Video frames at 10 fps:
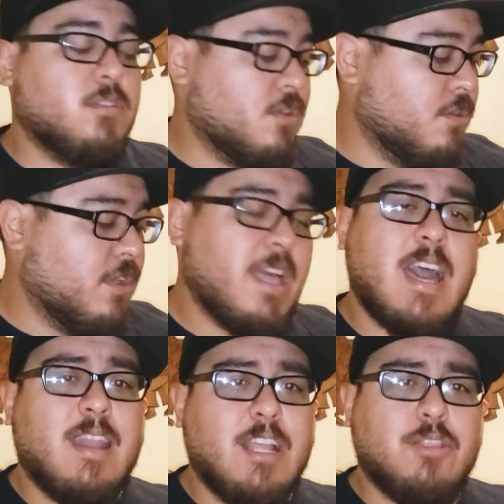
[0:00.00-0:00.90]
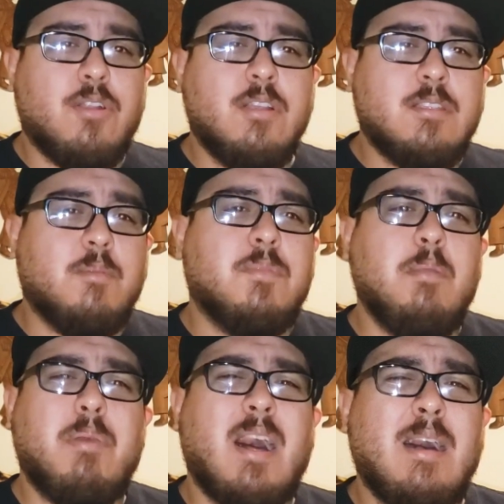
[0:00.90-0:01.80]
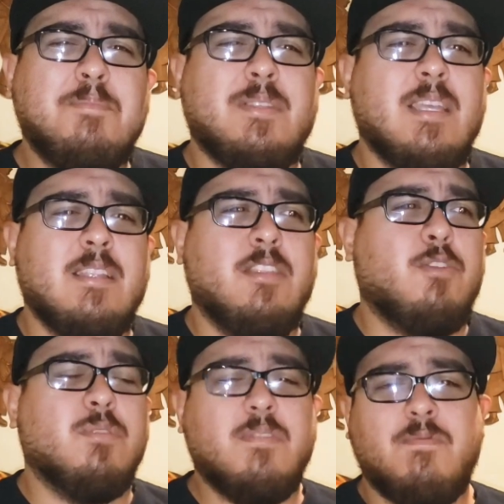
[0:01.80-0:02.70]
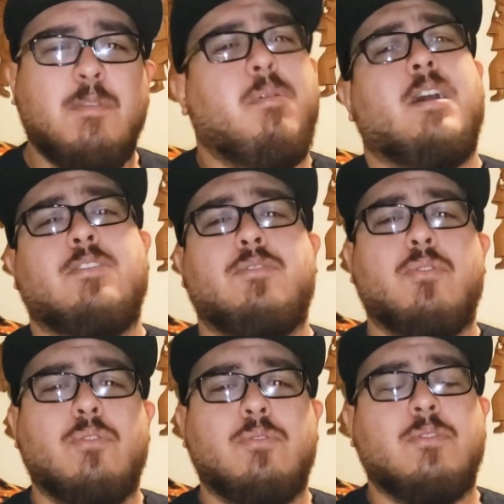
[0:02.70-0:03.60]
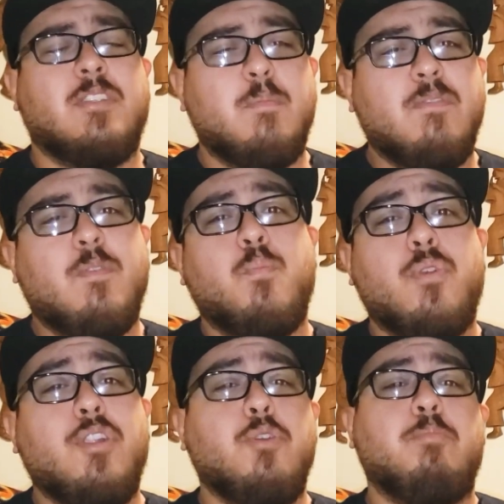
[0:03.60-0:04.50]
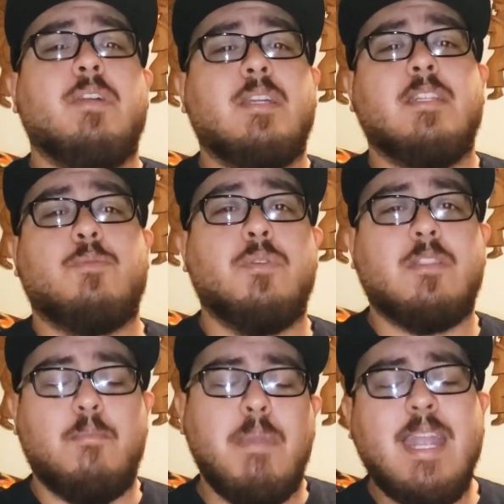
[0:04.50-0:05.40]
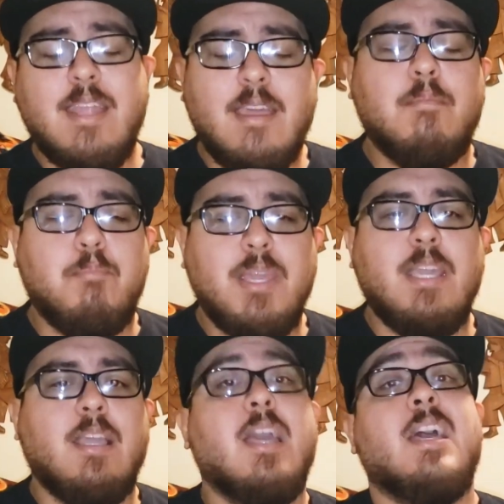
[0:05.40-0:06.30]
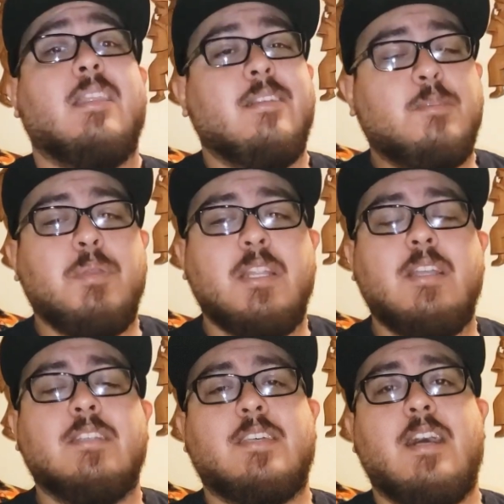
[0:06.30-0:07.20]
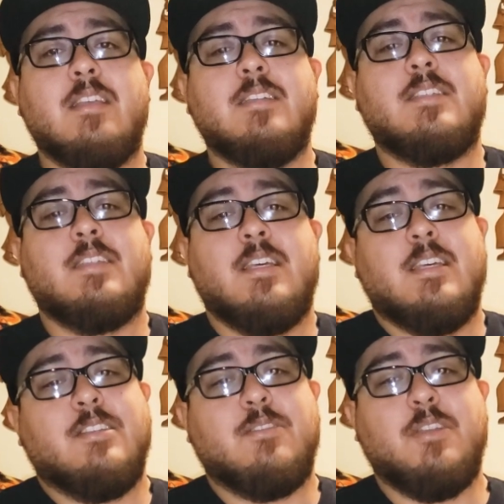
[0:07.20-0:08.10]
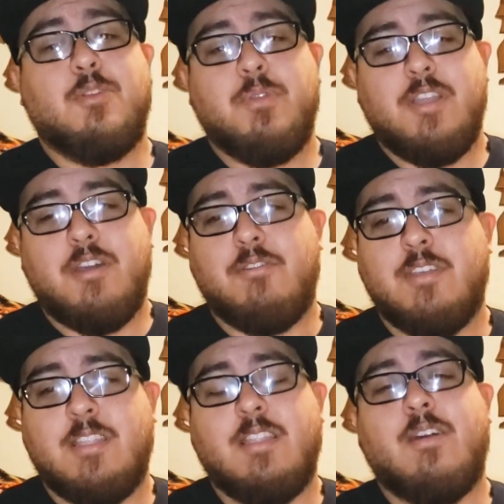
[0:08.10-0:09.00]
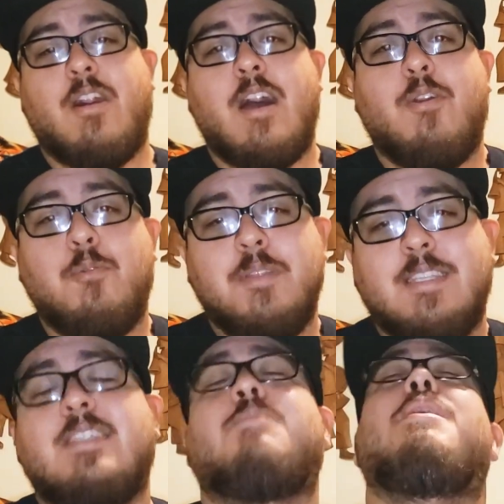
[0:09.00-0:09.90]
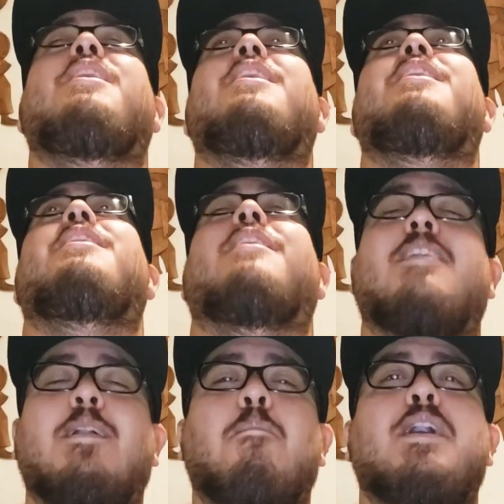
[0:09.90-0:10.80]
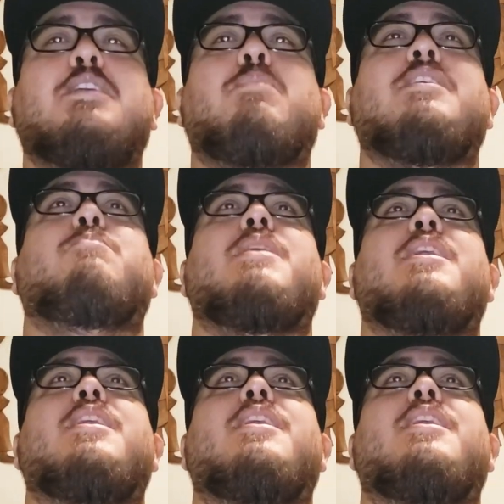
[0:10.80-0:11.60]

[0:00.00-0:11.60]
So they had like 30 something pops, and then there was 50 boxes total. So some of them were duplicates, with the main hit being the Speedy Gonzales. So here we go. I hope this is Speedy. Please be Speedy.